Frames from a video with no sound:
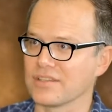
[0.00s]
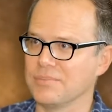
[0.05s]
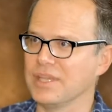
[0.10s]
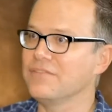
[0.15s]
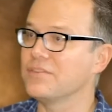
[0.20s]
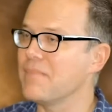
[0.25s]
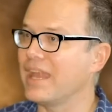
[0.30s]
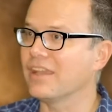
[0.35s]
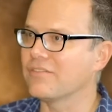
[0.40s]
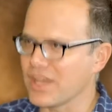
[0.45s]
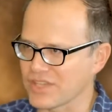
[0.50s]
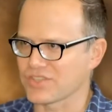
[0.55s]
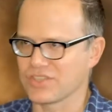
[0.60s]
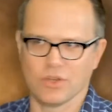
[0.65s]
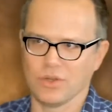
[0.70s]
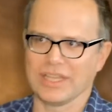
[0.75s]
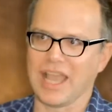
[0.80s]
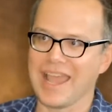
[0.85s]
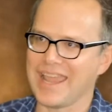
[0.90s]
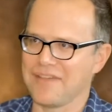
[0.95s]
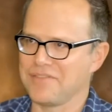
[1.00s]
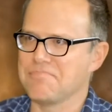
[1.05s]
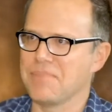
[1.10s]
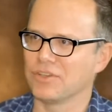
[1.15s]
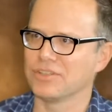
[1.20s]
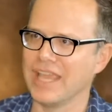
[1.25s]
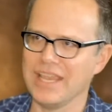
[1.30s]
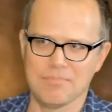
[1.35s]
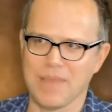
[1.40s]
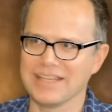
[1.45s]
I mean, even many of us, like I have a middle
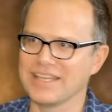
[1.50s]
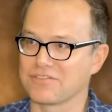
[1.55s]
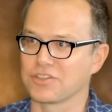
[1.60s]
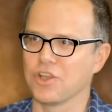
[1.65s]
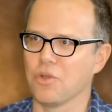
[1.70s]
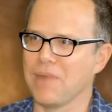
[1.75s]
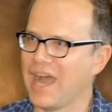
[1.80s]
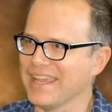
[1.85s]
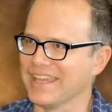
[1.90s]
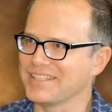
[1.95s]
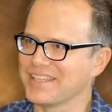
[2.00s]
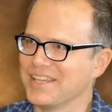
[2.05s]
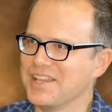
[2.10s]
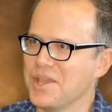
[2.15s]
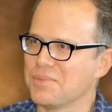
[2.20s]
name, I never go by it,